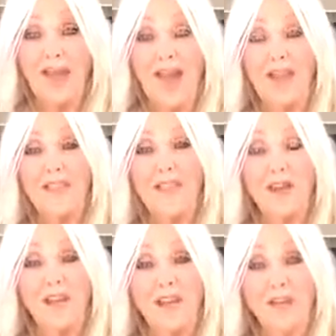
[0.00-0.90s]
And so
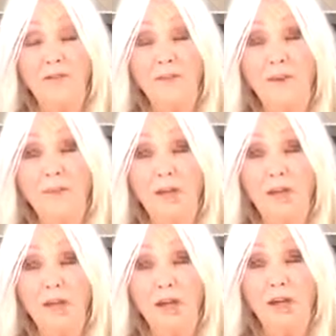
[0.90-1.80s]
the infinite
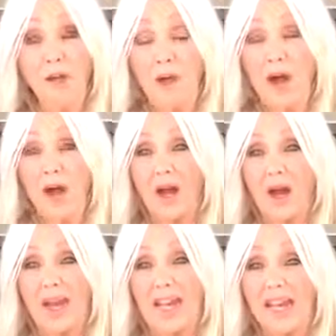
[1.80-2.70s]
being that you
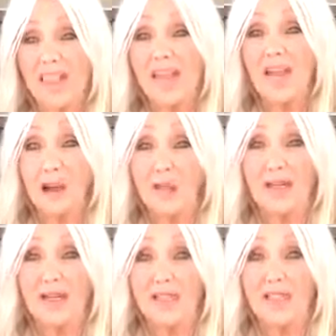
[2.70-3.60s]
are is
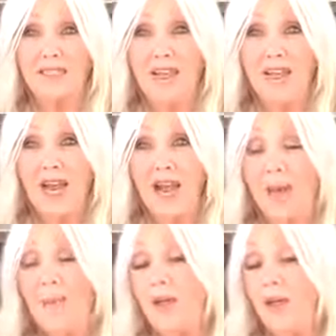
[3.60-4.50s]
happiness. I
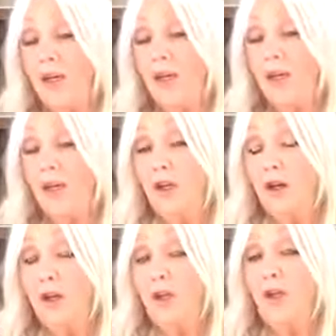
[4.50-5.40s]
mean, you
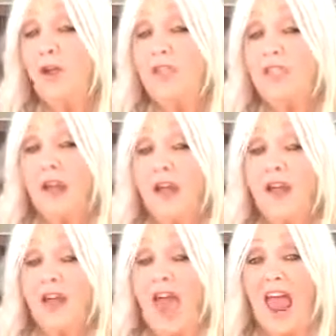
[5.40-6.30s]
know, you could say
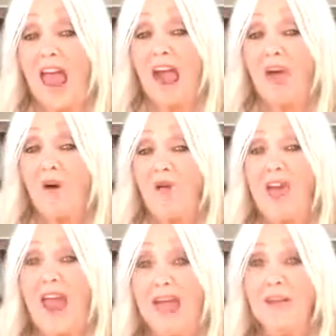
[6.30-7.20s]
that our
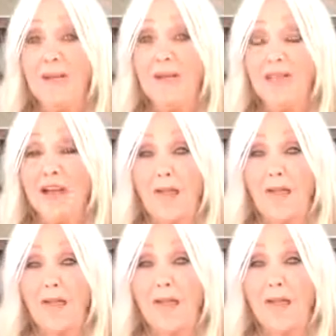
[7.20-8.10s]
name is
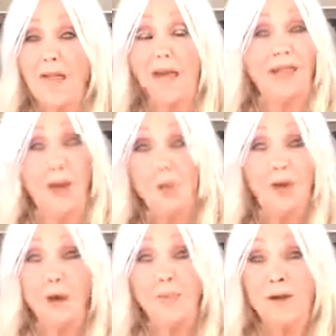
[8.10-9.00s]
happiness, and that would
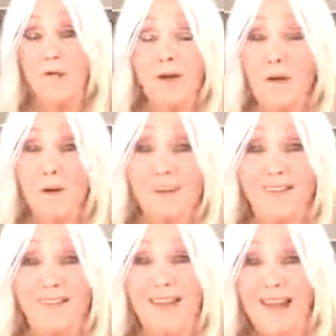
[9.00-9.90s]
not be
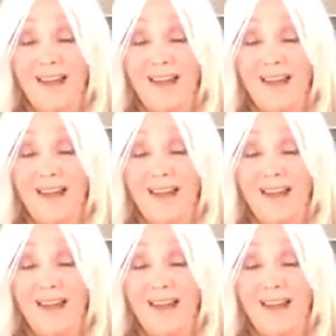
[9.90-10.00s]
wrong.